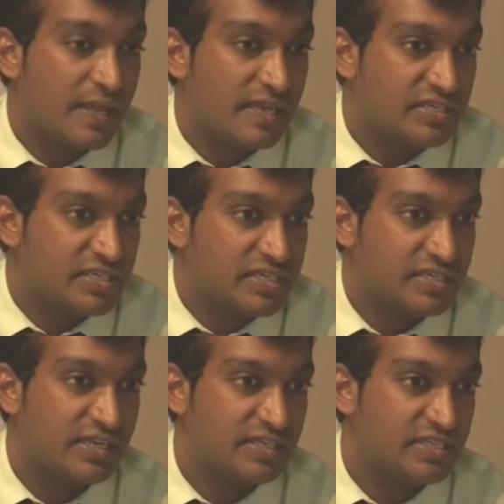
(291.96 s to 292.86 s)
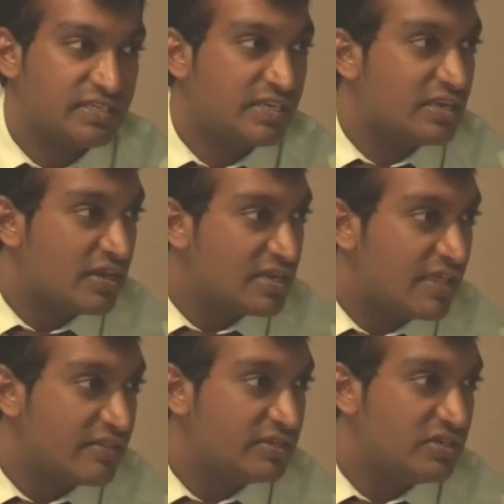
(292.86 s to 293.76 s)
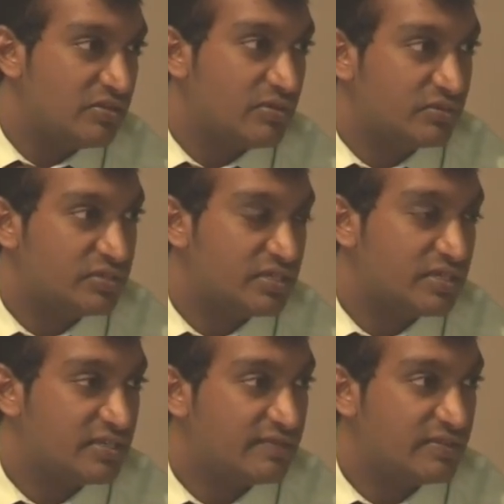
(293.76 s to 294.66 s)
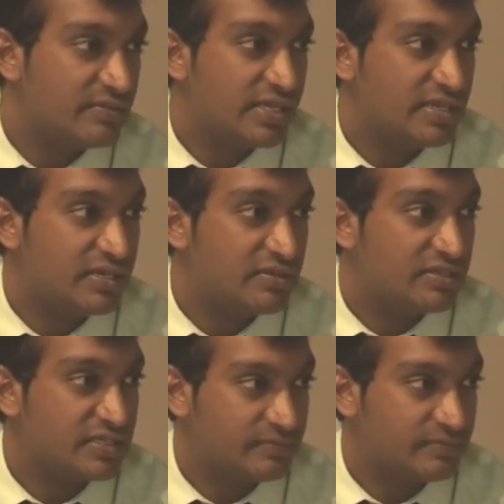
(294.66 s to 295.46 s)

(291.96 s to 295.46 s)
it's just another new alternative that we can use.